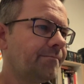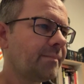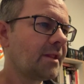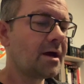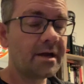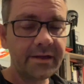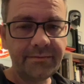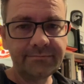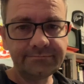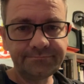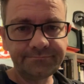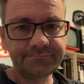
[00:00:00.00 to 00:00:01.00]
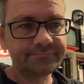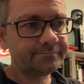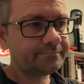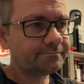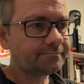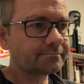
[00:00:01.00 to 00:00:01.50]
high.
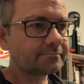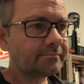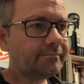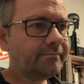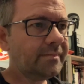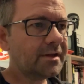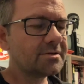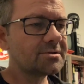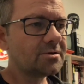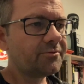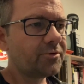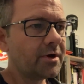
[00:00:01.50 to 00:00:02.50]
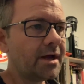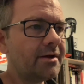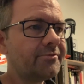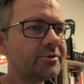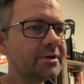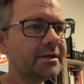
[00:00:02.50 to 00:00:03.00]
So for
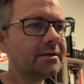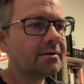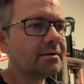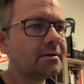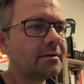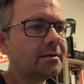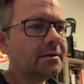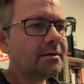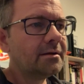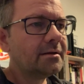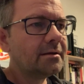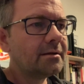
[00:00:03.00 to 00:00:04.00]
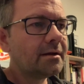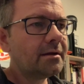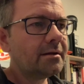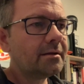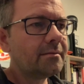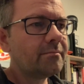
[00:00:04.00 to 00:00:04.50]
every
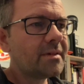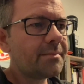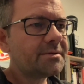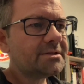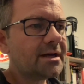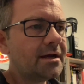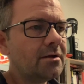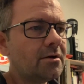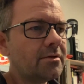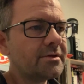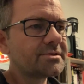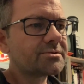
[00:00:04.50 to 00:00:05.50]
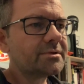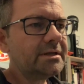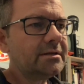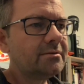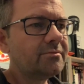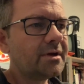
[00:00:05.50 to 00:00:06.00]
map tile on the
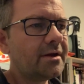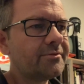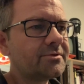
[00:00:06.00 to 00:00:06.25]
screen, we have